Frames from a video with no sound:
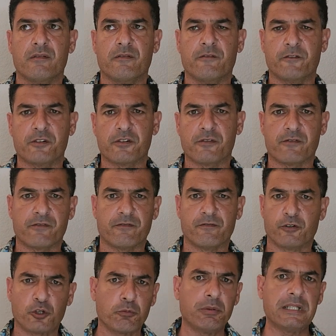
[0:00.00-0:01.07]

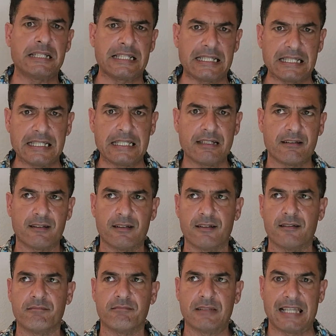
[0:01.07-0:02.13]
verbally
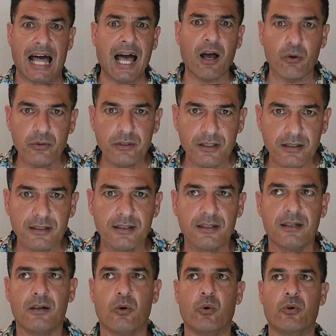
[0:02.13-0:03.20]
loud
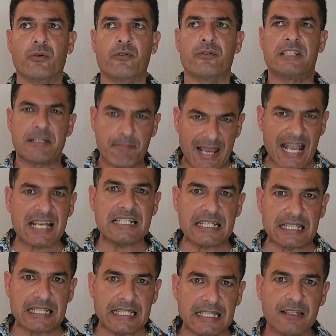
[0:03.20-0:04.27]
or
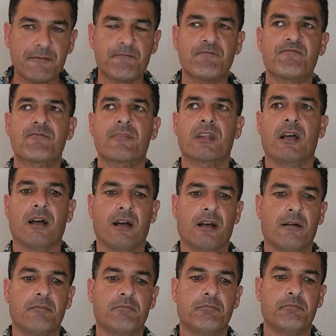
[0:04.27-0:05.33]
demanding,
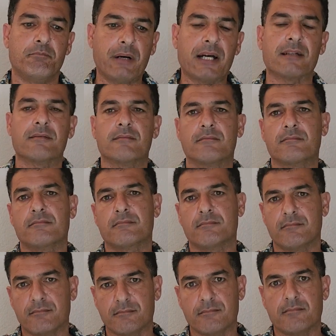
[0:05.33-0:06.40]
but
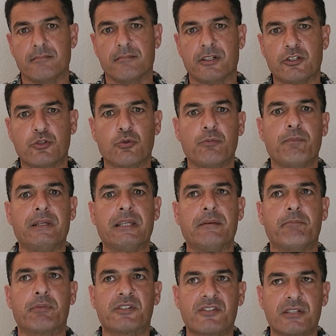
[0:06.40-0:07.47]
it should
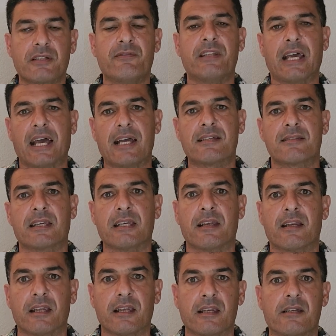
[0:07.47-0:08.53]
be perceived as
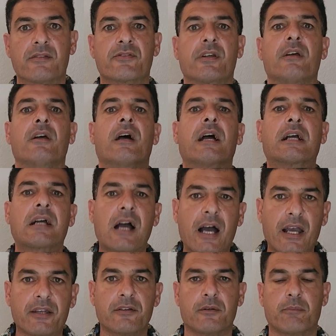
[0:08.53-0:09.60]
it is, a
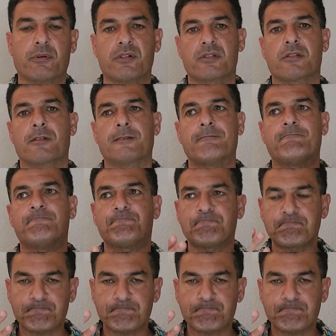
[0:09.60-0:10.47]
kinder person,